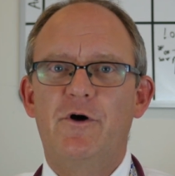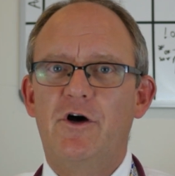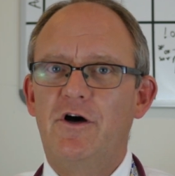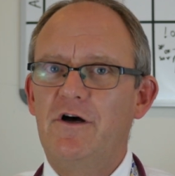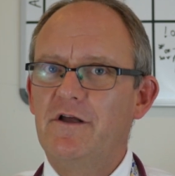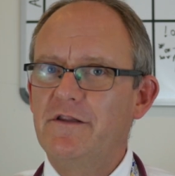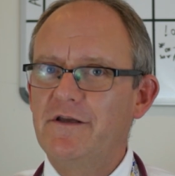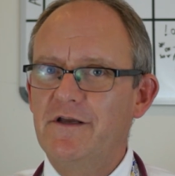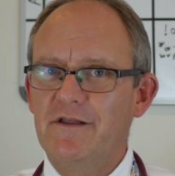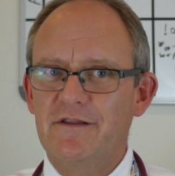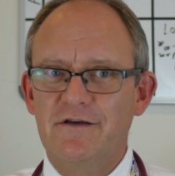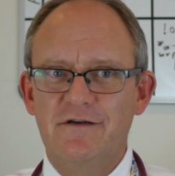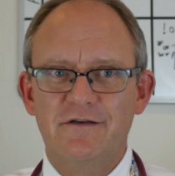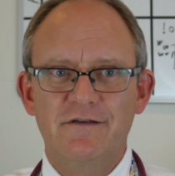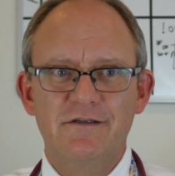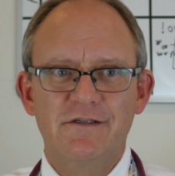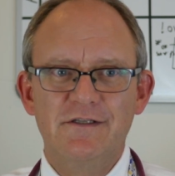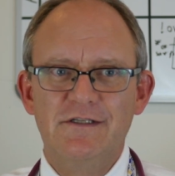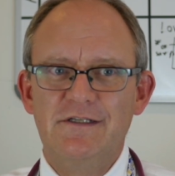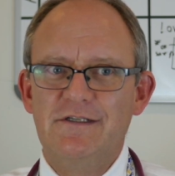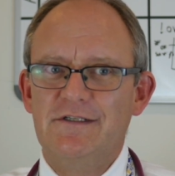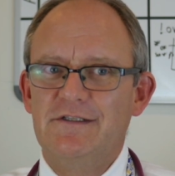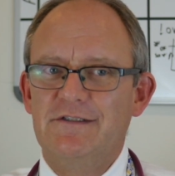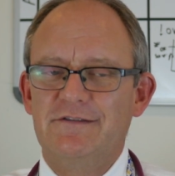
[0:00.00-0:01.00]
All the other
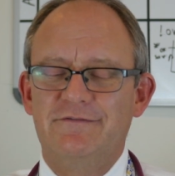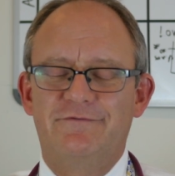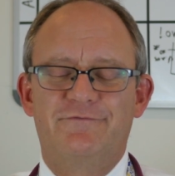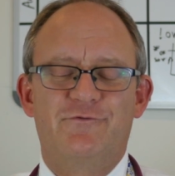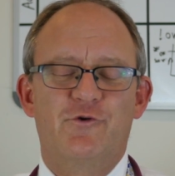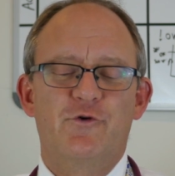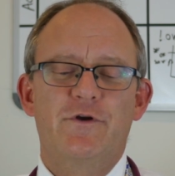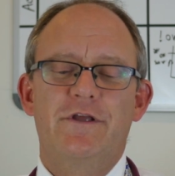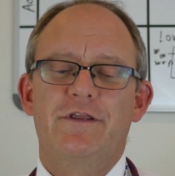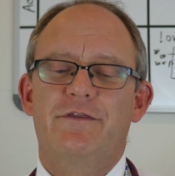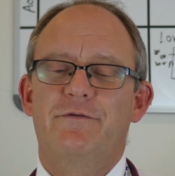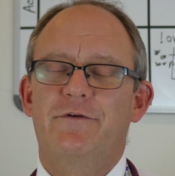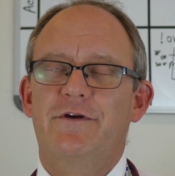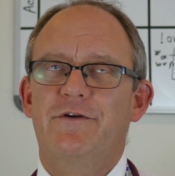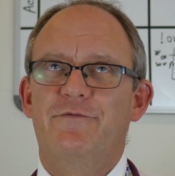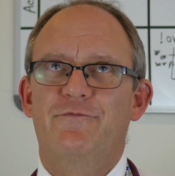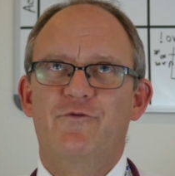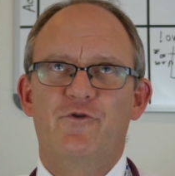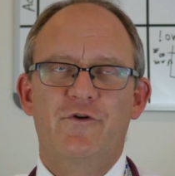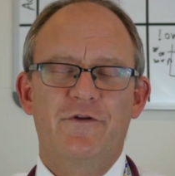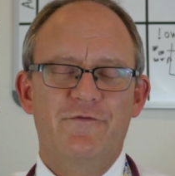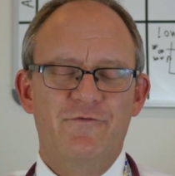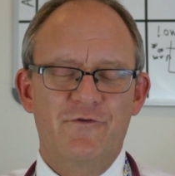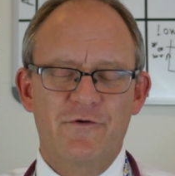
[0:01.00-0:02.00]
43 or
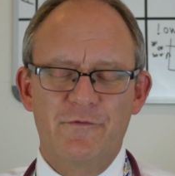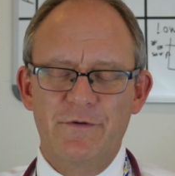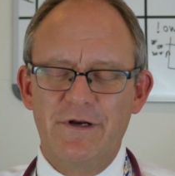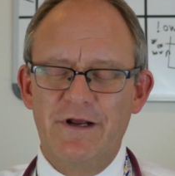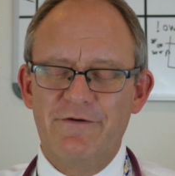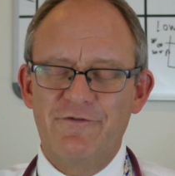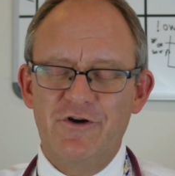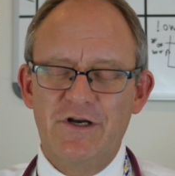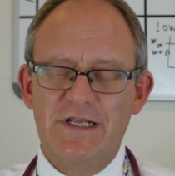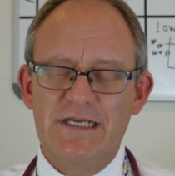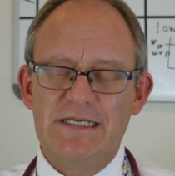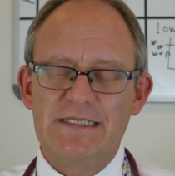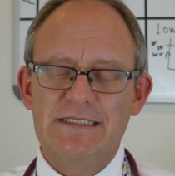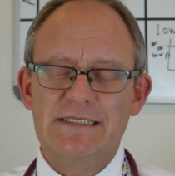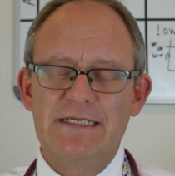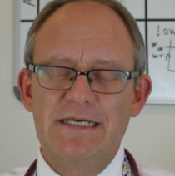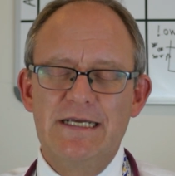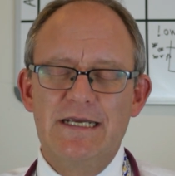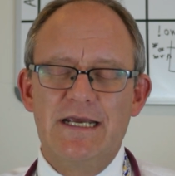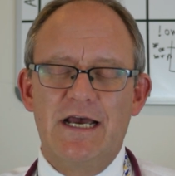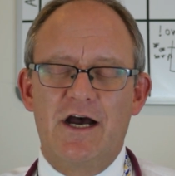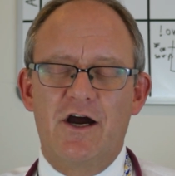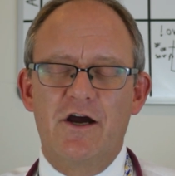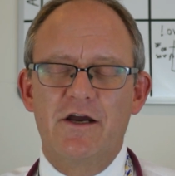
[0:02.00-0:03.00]
44, whatever it is,
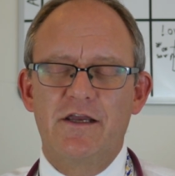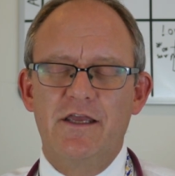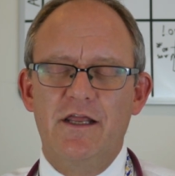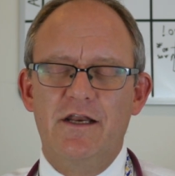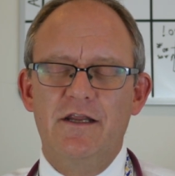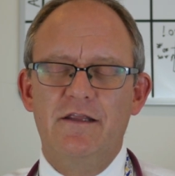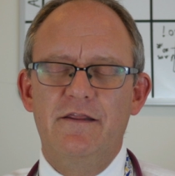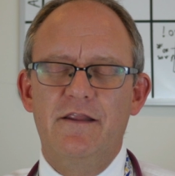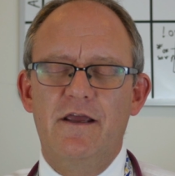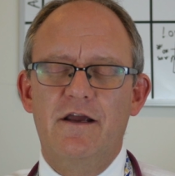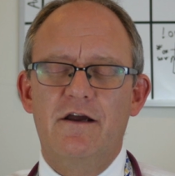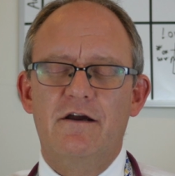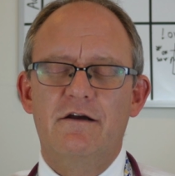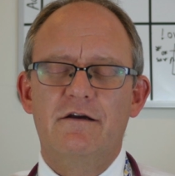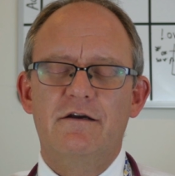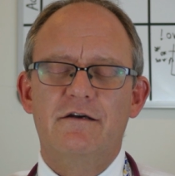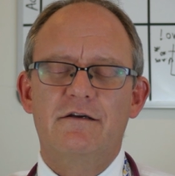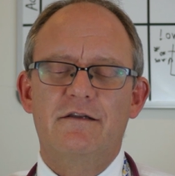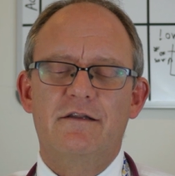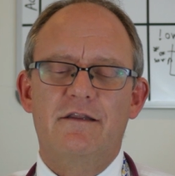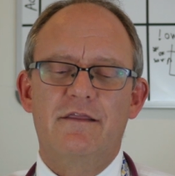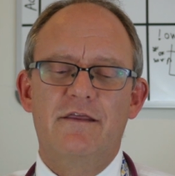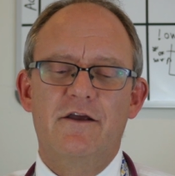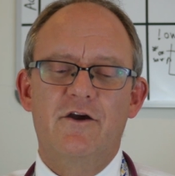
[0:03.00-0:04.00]
are getting
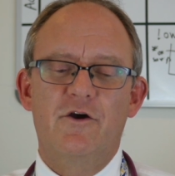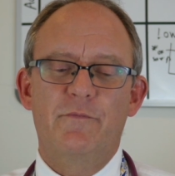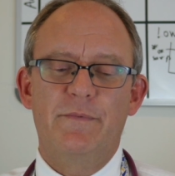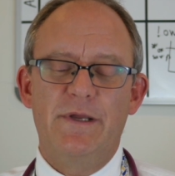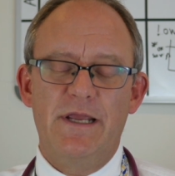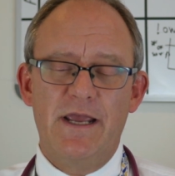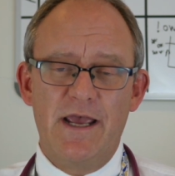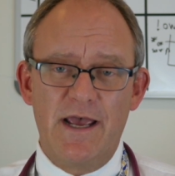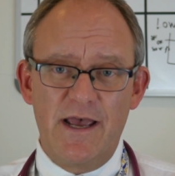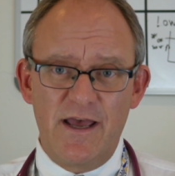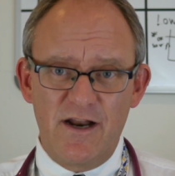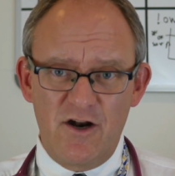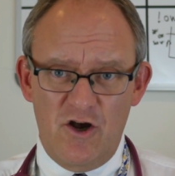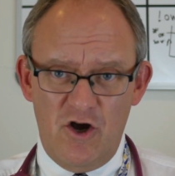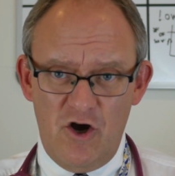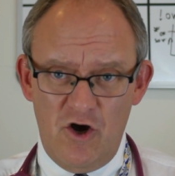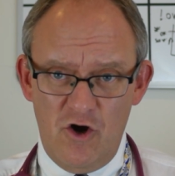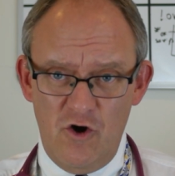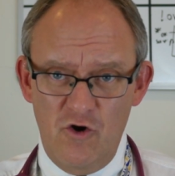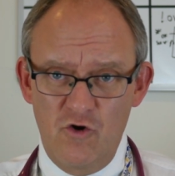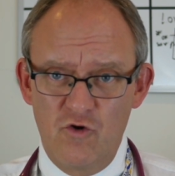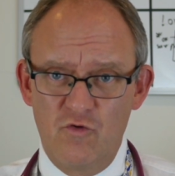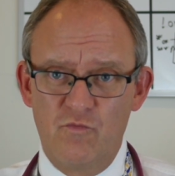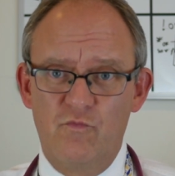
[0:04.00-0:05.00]
their therapy at
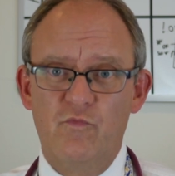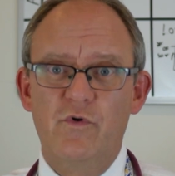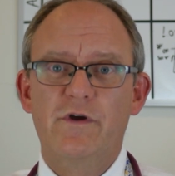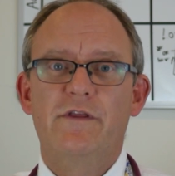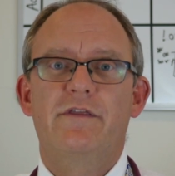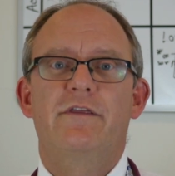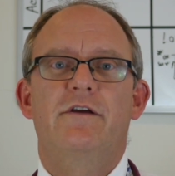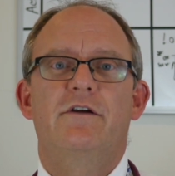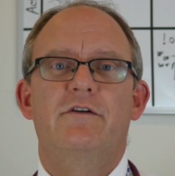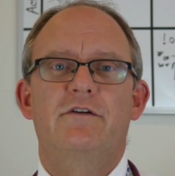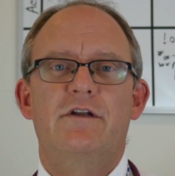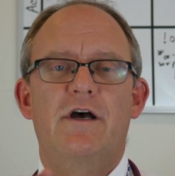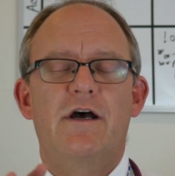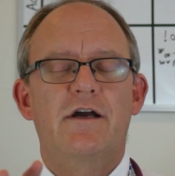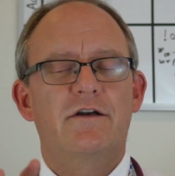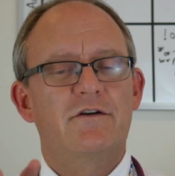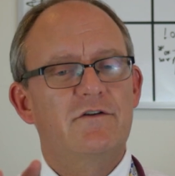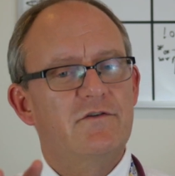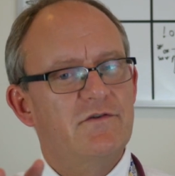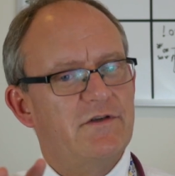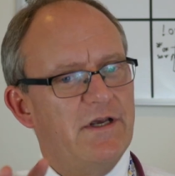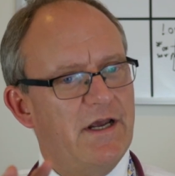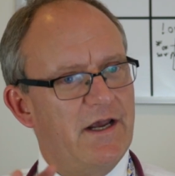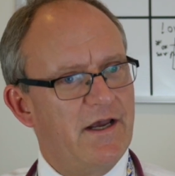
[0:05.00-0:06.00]
home with their
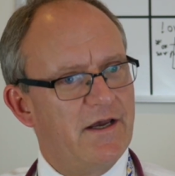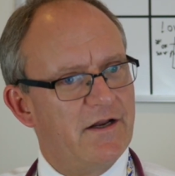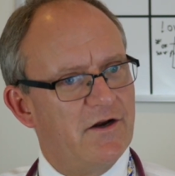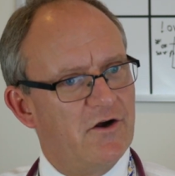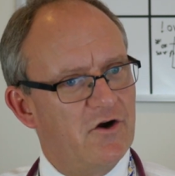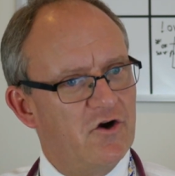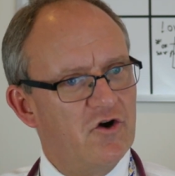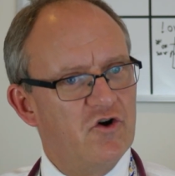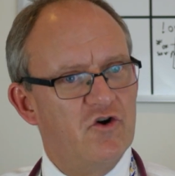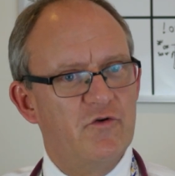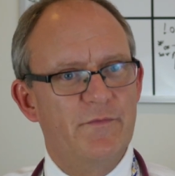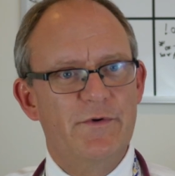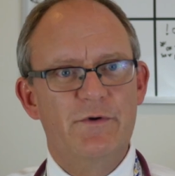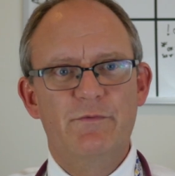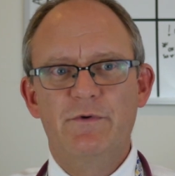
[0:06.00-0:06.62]
doctors at home.